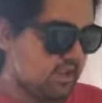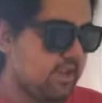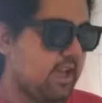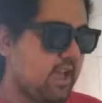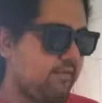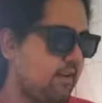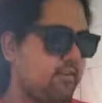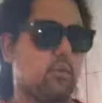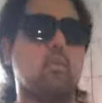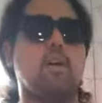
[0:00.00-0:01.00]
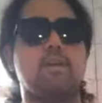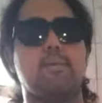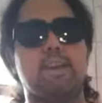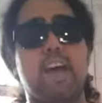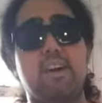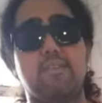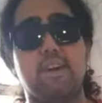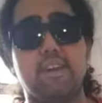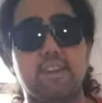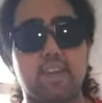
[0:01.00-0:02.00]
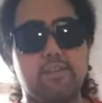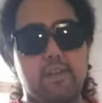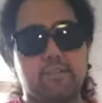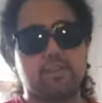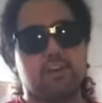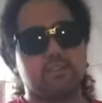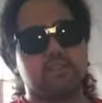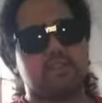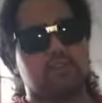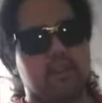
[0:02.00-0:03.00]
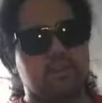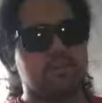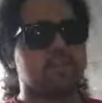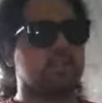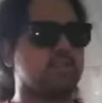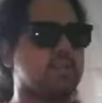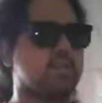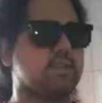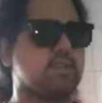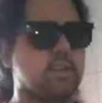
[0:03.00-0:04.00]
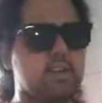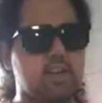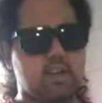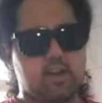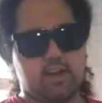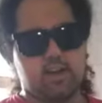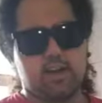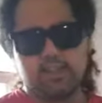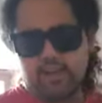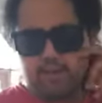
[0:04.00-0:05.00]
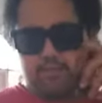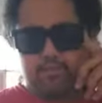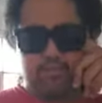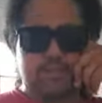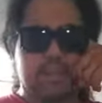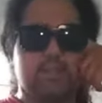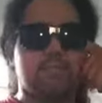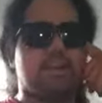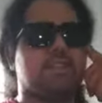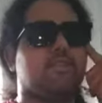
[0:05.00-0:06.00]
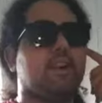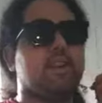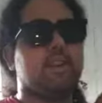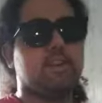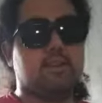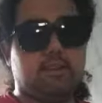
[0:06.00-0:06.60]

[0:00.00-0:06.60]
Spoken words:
Yeah, have you ever won by not fighting? Have you ever talked yourself out of a situation? A lot of people say the best fight...